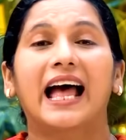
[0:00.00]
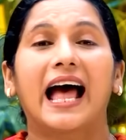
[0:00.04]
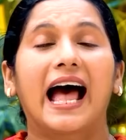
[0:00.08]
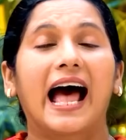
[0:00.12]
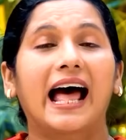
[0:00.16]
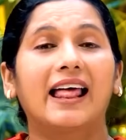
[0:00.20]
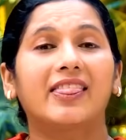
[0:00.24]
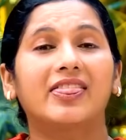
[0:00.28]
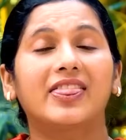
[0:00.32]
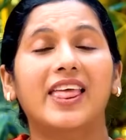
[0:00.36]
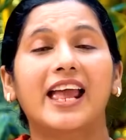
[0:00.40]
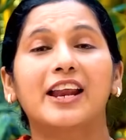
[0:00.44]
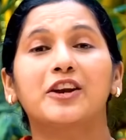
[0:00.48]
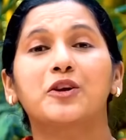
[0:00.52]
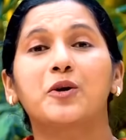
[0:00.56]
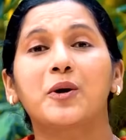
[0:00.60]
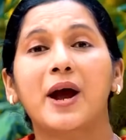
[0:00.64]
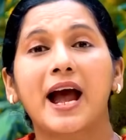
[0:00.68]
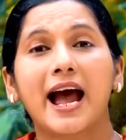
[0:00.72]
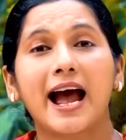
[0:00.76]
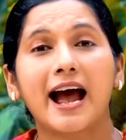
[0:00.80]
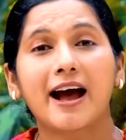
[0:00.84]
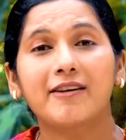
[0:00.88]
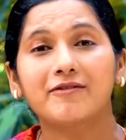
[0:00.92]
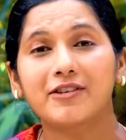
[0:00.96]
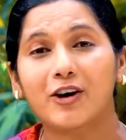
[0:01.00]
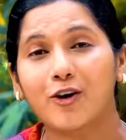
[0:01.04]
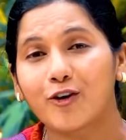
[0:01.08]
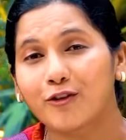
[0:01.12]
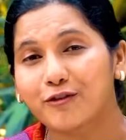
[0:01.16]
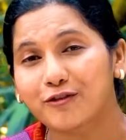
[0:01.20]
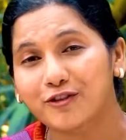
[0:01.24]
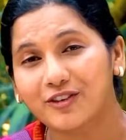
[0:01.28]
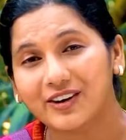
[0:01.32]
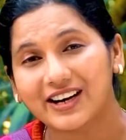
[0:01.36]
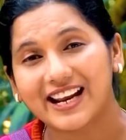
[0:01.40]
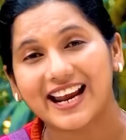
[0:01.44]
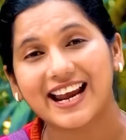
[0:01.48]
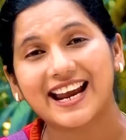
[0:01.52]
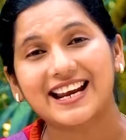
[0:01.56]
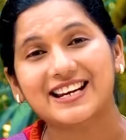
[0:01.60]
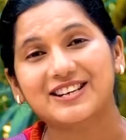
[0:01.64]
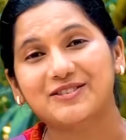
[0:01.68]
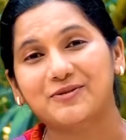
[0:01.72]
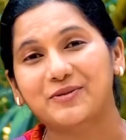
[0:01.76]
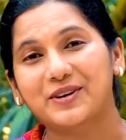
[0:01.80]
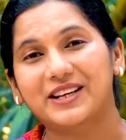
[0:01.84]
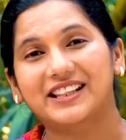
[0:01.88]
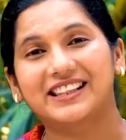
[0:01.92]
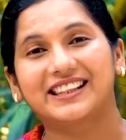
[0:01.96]
And then you have, of
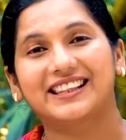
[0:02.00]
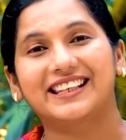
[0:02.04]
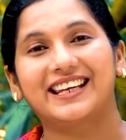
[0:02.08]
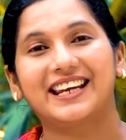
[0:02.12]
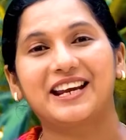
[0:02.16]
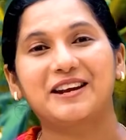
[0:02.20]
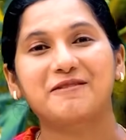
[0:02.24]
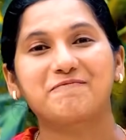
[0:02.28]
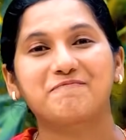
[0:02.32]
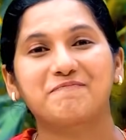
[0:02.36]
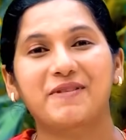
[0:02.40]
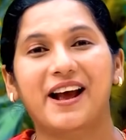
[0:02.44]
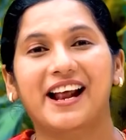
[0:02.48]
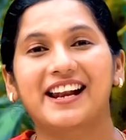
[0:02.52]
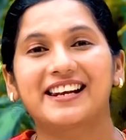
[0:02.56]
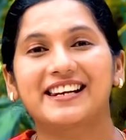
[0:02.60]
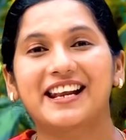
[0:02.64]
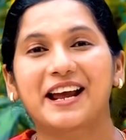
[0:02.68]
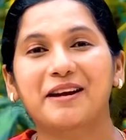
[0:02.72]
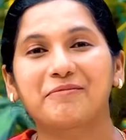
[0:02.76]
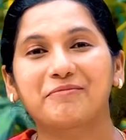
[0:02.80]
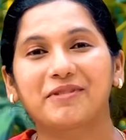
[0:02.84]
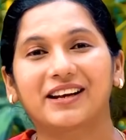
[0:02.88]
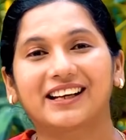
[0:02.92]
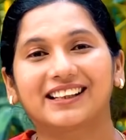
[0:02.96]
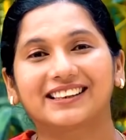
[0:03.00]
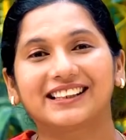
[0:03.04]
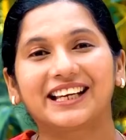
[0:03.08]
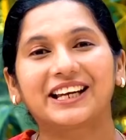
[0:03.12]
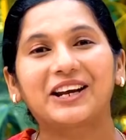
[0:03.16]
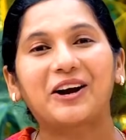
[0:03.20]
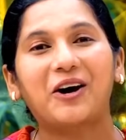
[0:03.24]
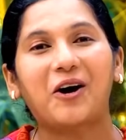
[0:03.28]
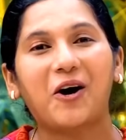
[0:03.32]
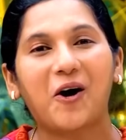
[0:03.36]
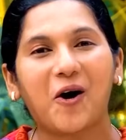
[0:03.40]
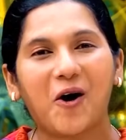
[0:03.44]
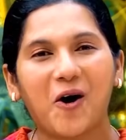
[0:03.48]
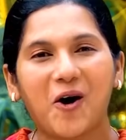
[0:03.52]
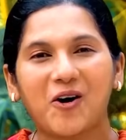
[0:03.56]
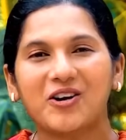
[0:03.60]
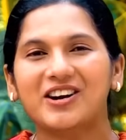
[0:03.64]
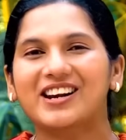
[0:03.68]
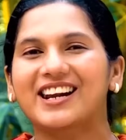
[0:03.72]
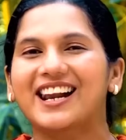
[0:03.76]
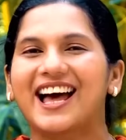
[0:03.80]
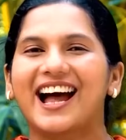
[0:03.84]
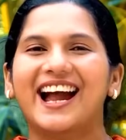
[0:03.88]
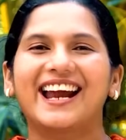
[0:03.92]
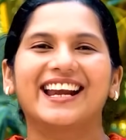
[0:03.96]
late with the pandemic, the
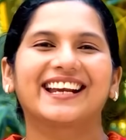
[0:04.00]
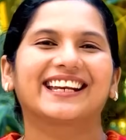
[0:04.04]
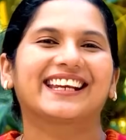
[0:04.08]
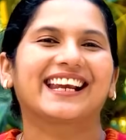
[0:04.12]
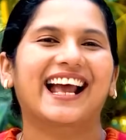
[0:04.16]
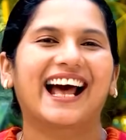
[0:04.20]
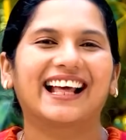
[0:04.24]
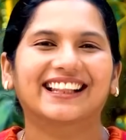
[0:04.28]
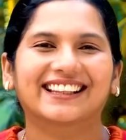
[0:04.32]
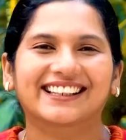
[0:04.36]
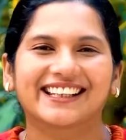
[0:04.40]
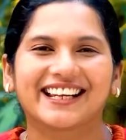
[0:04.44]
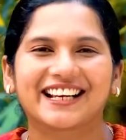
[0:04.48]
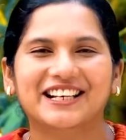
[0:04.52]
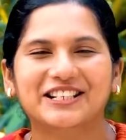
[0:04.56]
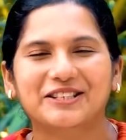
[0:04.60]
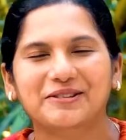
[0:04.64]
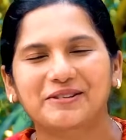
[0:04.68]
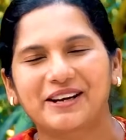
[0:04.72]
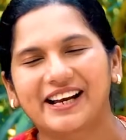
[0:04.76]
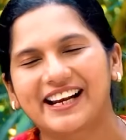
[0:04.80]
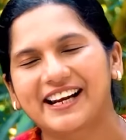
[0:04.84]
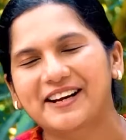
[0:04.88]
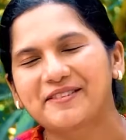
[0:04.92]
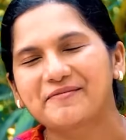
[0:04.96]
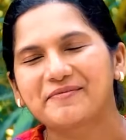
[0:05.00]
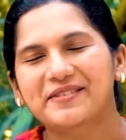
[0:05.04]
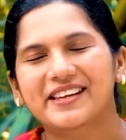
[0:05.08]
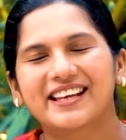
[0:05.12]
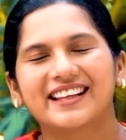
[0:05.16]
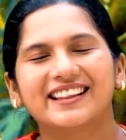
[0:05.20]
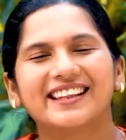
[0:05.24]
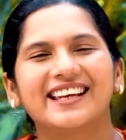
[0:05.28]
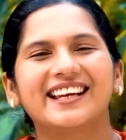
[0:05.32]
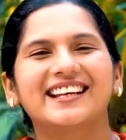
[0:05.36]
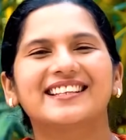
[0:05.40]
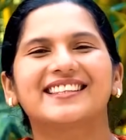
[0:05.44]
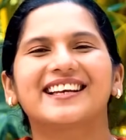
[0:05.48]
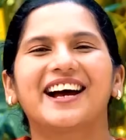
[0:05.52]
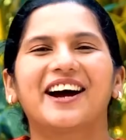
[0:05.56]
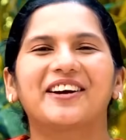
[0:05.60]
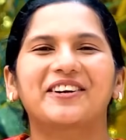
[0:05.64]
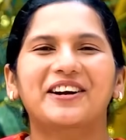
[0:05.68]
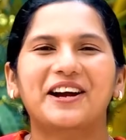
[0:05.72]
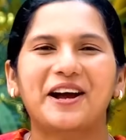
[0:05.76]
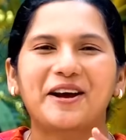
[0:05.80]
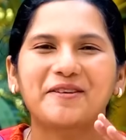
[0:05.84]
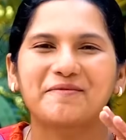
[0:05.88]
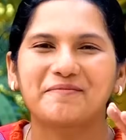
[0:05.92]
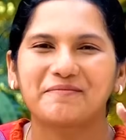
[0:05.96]
online Catholics. Well, these
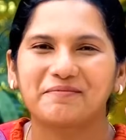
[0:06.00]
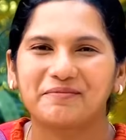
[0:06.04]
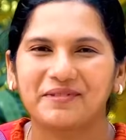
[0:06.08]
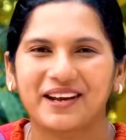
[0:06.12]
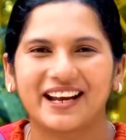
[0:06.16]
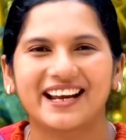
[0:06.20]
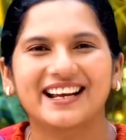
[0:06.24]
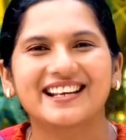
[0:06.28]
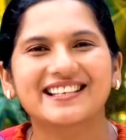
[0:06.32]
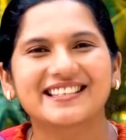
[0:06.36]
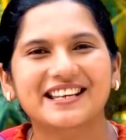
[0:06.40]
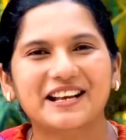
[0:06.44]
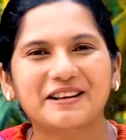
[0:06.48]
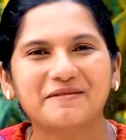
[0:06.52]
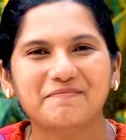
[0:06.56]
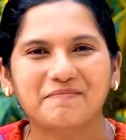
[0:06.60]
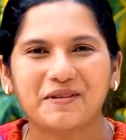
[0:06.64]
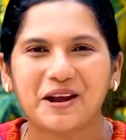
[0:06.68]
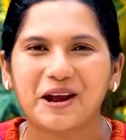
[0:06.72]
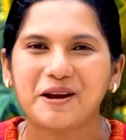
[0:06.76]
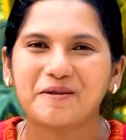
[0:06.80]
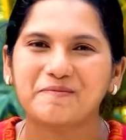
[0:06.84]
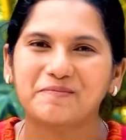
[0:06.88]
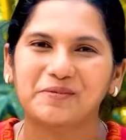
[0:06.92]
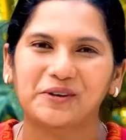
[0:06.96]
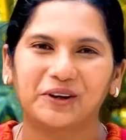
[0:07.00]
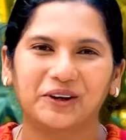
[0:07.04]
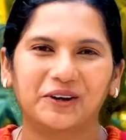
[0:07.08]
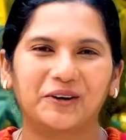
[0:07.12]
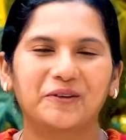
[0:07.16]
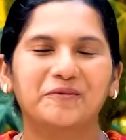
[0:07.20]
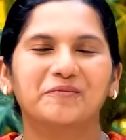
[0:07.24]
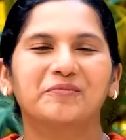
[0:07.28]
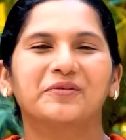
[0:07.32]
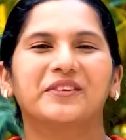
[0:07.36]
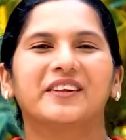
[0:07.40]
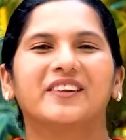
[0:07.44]
are amazing people.